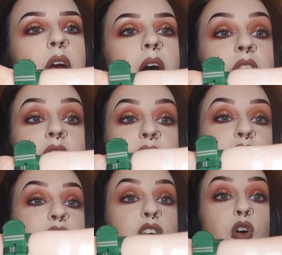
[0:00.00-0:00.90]
And there is
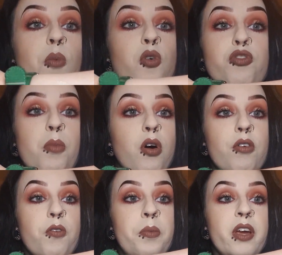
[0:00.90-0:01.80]
so much more
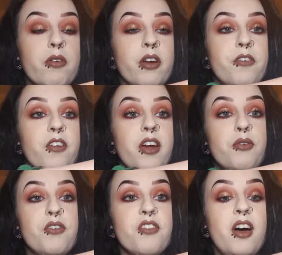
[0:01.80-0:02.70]
of a pink reflect
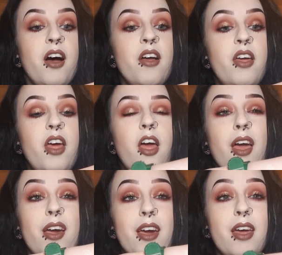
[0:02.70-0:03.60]
with that.
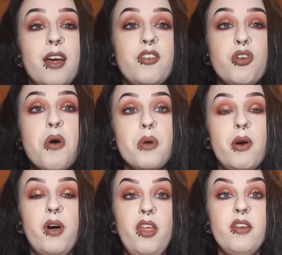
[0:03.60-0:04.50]
Again, I don't know
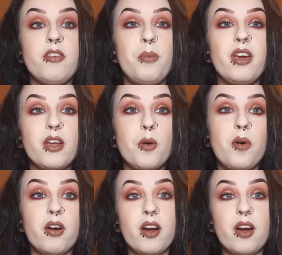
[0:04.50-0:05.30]
how well these are picking up on